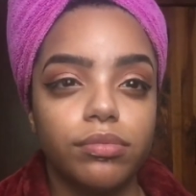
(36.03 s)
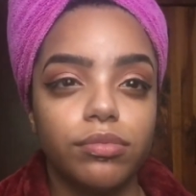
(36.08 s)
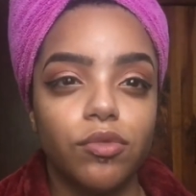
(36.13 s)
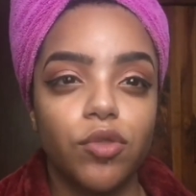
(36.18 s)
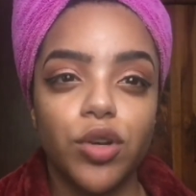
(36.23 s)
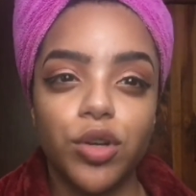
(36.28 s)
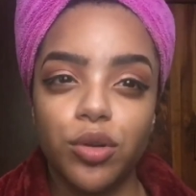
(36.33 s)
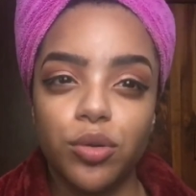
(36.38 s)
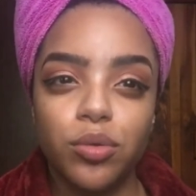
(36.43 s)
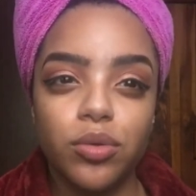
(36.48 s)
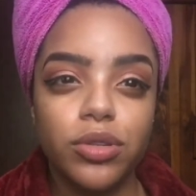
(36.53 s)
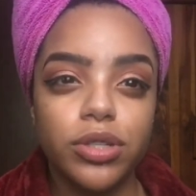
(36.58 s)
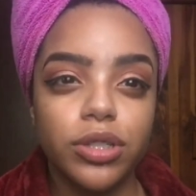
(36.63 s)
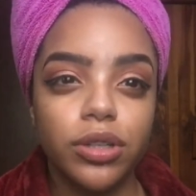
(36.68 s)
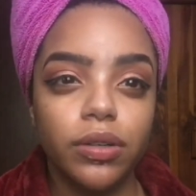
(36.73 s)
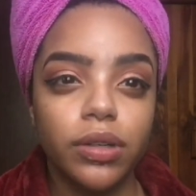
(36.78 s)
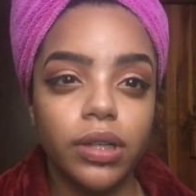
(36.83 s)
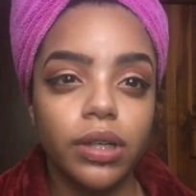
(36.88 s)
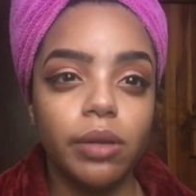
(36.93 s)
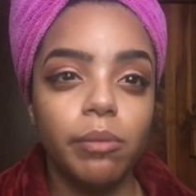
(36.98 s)
Renewal
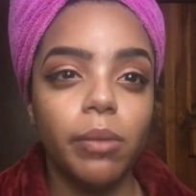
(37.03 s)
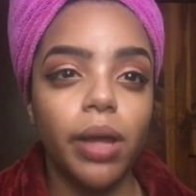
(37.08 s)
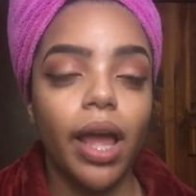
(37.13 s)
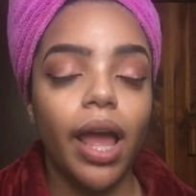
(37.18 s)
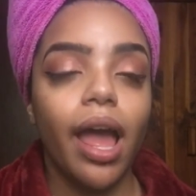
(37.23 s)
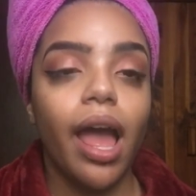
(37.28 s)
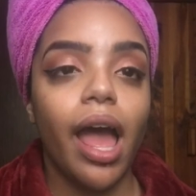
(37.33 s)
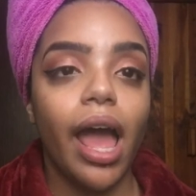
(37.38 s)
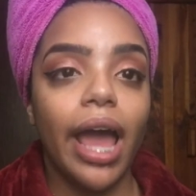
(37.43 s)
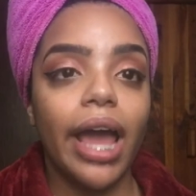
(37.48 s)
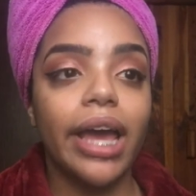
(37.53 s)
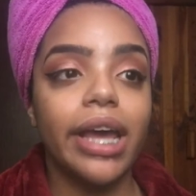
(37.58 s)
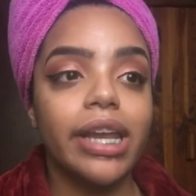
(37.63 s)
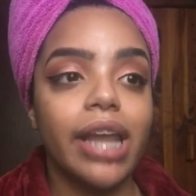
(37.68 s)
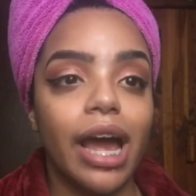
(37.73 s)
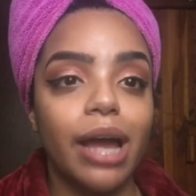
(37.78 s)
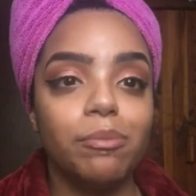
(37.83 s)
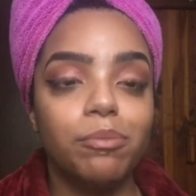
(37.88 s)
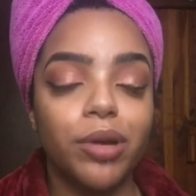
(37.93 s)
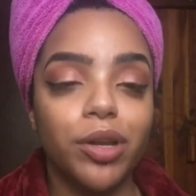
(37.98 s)
Serum, and
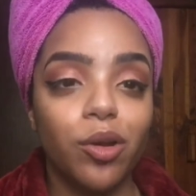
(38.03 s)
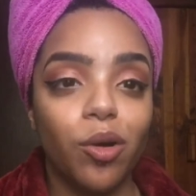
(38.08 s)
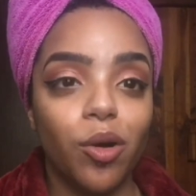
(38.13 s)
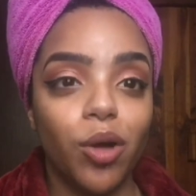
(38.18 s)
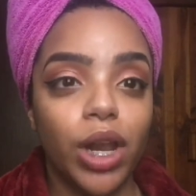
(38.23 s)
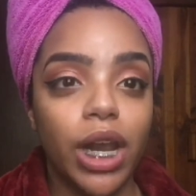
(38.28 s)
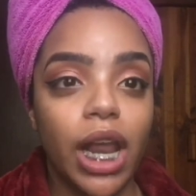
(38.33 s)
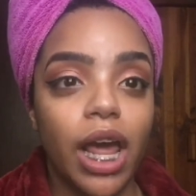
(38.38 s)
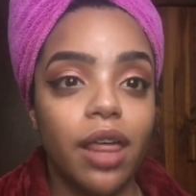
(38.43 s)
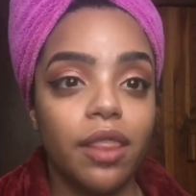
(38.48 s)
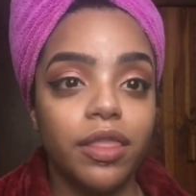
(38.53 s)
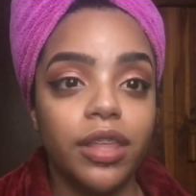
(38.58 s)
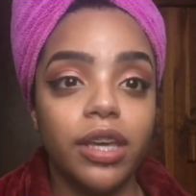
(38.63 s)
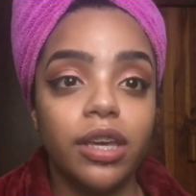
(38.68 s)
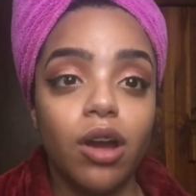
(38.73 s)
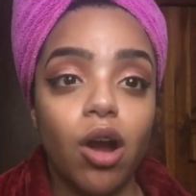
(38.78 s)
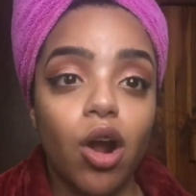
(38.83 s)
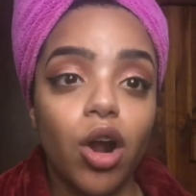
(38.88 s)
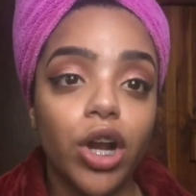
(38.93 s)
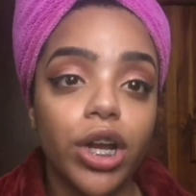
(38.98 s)
I put on
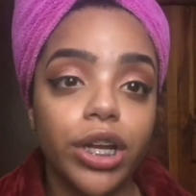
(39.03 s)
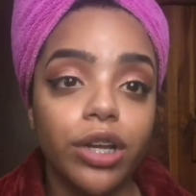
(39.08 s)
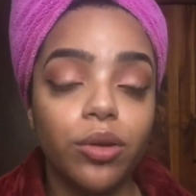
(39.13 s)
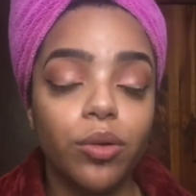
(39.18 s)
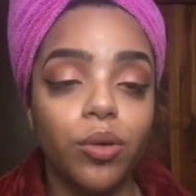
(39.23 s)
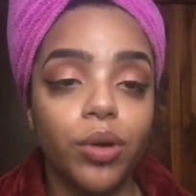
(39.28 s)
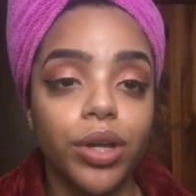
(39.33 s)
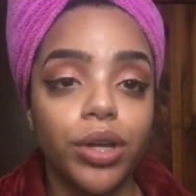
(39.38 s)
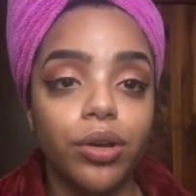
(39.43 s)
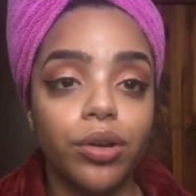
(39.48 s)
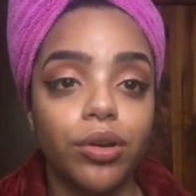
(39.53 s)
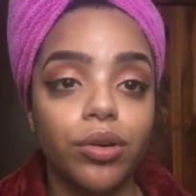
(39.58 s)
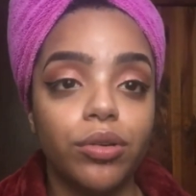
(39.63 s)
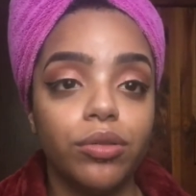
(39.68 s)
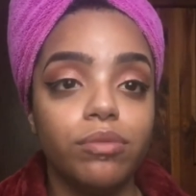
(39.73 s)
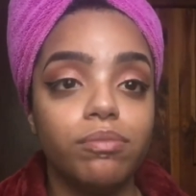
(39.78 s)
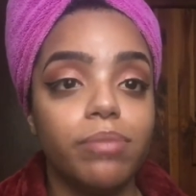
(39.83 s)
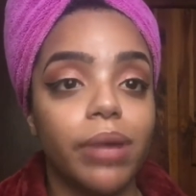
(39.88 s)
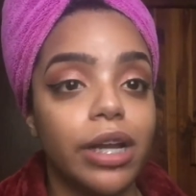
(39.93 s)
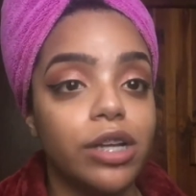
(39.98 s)
the Argan
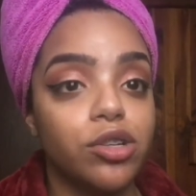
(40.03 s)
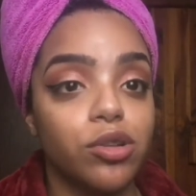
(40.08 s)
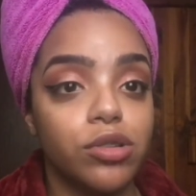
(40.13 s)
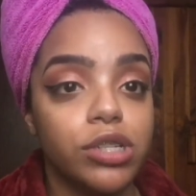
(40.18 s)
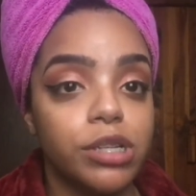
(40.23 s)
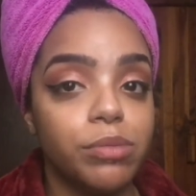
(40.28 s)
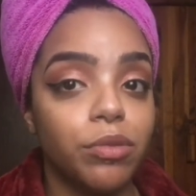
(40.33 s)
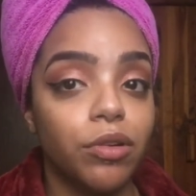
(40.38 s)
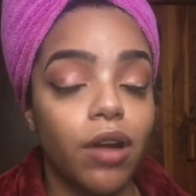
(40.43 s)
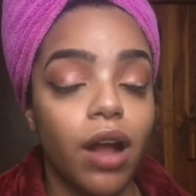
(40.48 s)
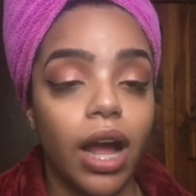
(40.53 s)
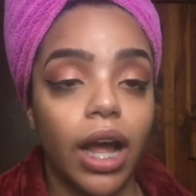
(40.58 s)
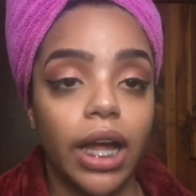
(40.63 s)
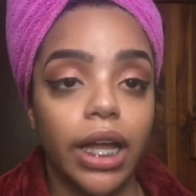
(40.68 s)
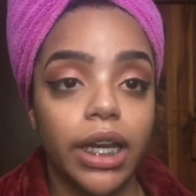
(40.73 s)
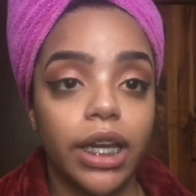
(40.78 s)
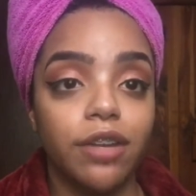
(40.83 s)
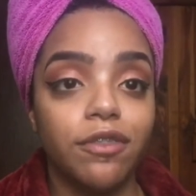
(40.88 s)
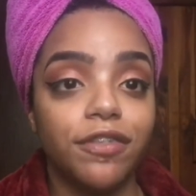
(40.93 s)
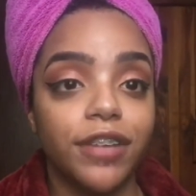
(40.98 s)
Oil by Josie
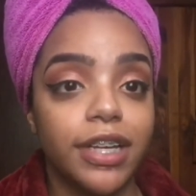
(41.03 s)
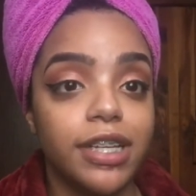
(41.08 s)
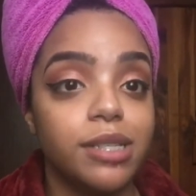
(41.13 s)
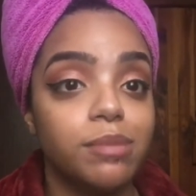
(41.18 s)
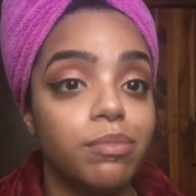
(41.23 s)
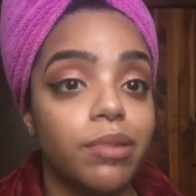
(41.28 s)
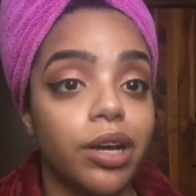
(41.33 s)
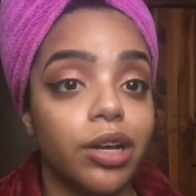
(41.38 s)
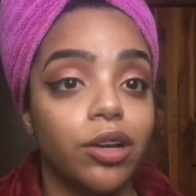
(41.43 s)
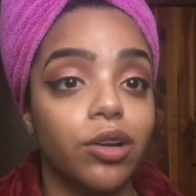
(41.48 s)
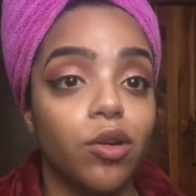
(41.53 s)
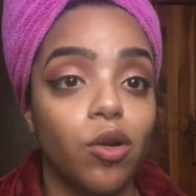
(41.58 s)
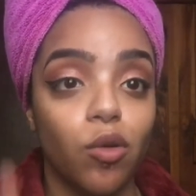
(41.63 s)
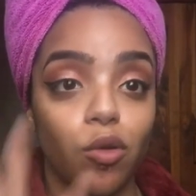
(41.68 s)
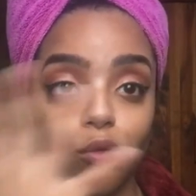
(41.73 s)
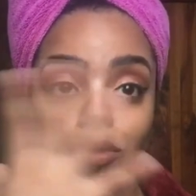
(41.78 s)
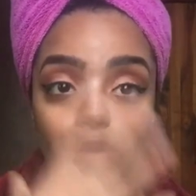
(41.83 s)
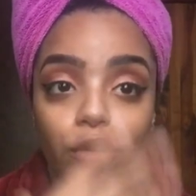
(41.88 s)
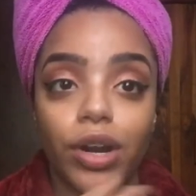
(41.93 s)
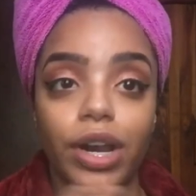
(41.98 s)
Maran face butter
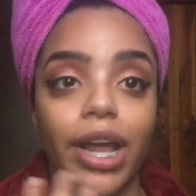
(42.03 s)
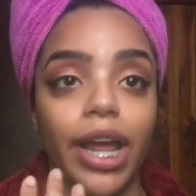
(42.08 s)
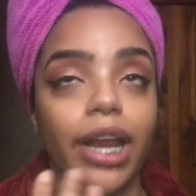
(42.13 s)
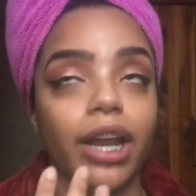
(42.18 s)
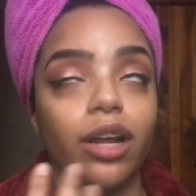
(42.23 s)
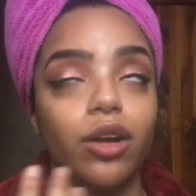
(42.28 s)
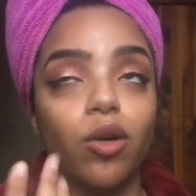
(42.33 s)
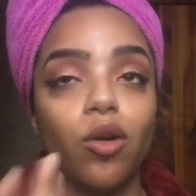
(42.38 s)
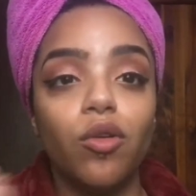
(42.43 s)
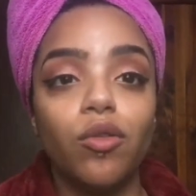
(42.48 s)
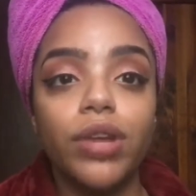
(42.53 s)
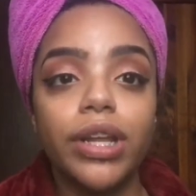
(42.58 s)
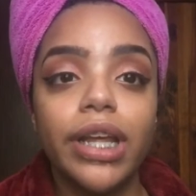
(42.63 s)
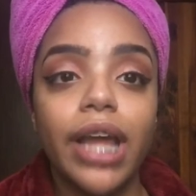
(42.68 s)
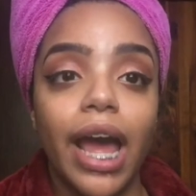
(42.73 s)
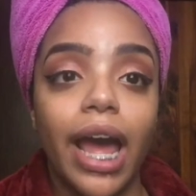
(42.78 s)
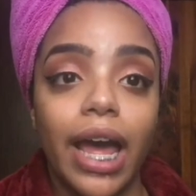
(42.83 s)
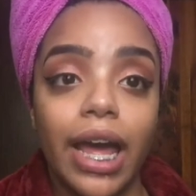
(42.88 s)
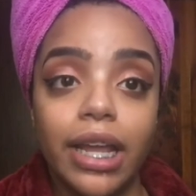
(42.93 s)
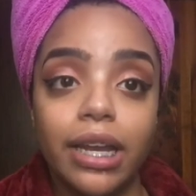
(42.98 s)
over it, and I already
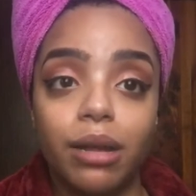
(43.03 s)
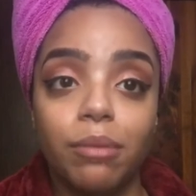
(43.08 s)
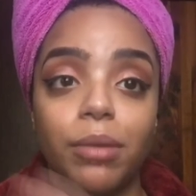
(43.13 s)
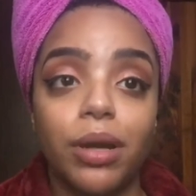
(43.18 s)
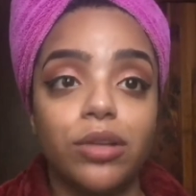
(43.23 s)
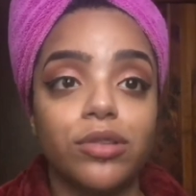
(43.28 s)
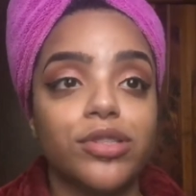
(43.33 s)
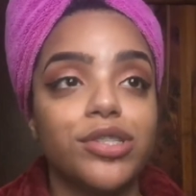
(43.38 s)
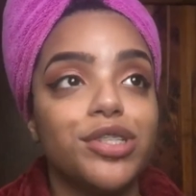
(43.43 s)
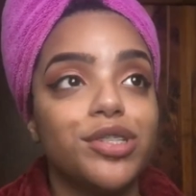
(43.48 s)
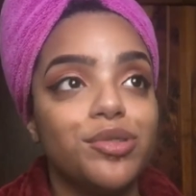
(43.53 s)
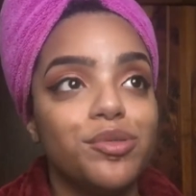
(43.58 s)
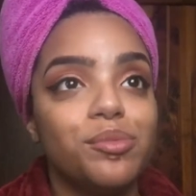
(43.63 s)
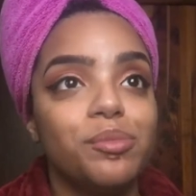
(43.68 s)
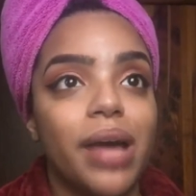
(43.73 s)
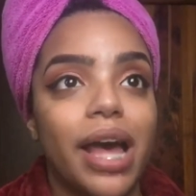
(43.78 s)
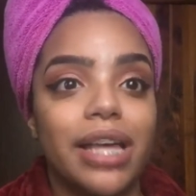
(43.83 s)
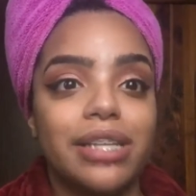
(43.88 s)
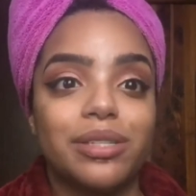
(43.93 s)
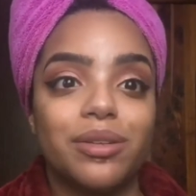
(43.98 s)
had about 2
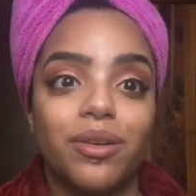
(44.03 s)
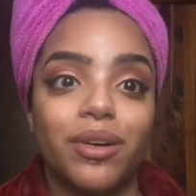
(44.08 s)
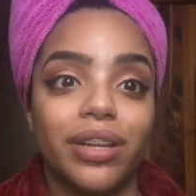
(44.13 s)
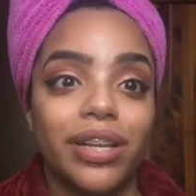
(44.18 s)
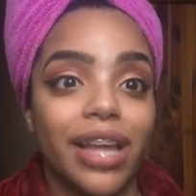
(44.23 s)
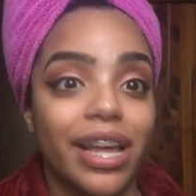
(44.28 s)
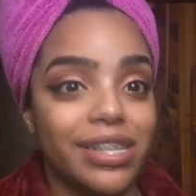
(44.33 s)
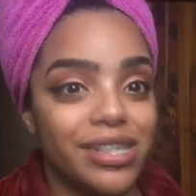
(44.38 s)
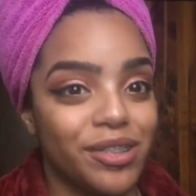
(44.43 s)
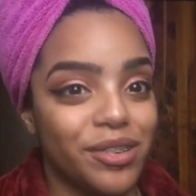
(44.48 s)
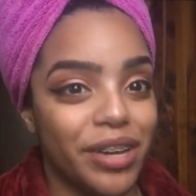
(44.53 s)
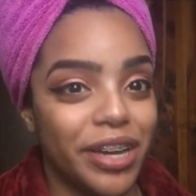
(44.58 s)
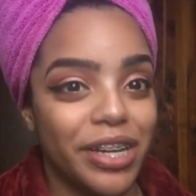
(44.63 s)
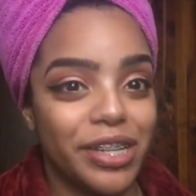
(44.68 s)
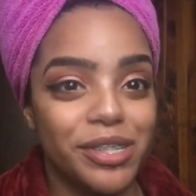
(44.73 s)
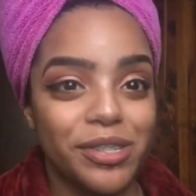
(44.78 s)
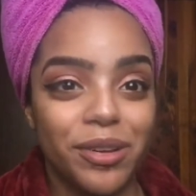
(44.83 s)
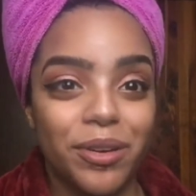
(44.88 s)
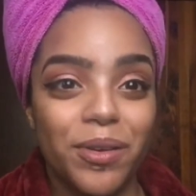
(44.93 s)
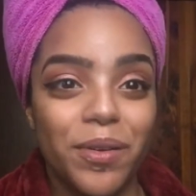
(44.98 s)
masks on yesterday,
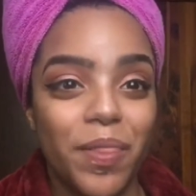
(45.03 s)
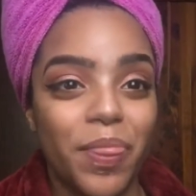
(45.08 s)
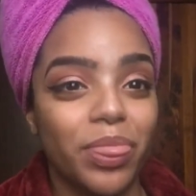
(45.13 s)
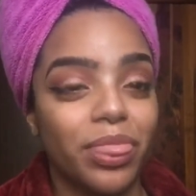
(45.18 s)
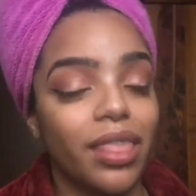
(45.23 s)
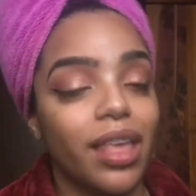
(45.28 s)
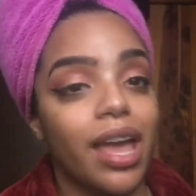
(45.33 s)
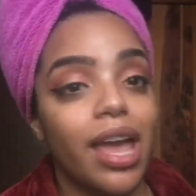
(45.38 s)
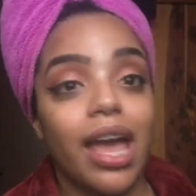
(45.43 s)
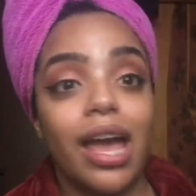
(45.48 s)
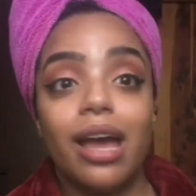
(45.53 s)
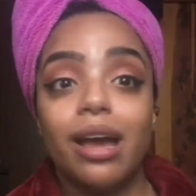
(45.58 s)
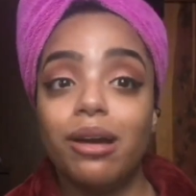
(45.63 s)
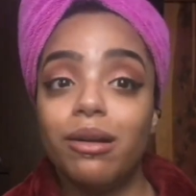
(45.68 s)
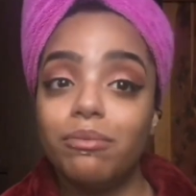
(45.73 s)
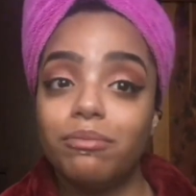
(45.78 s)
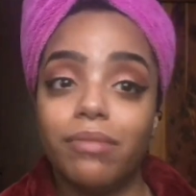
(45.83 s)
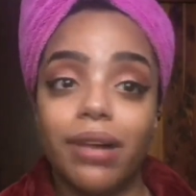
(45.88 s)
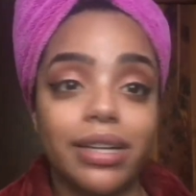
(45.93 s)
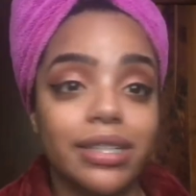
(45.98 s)
so
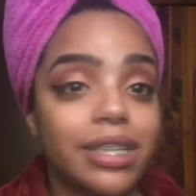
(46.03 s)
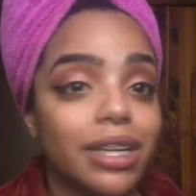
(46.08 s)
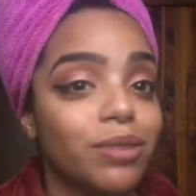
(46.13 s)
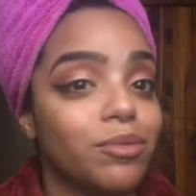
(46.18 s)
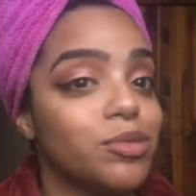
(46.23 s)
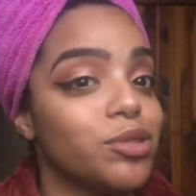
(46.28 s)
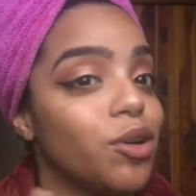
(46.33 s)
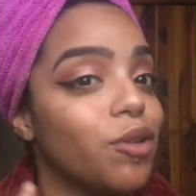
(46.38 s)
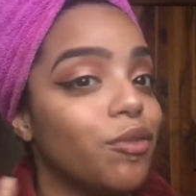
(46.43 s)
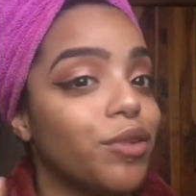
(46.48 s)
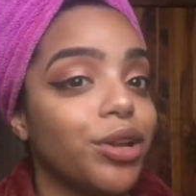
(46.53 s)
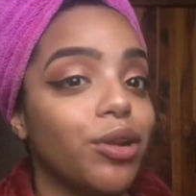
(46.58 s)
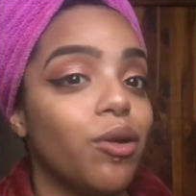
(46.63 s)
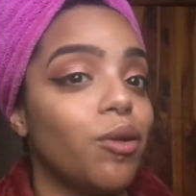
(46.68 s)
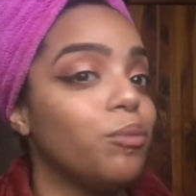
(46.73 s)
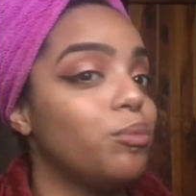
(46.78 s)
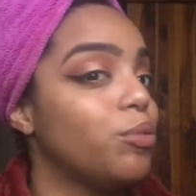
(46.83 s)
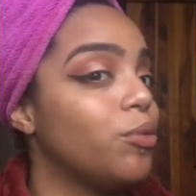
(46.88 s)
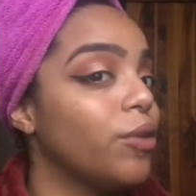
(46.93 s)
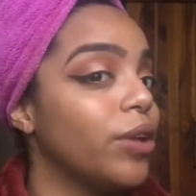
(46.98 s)
my skin was already
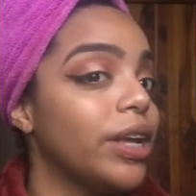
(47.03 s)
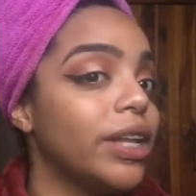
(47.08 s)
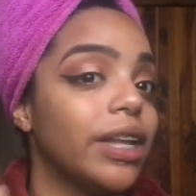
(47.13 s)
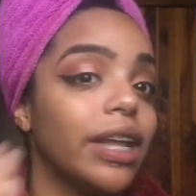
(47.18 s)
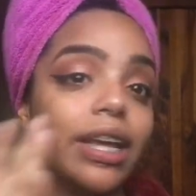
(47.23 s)
on point.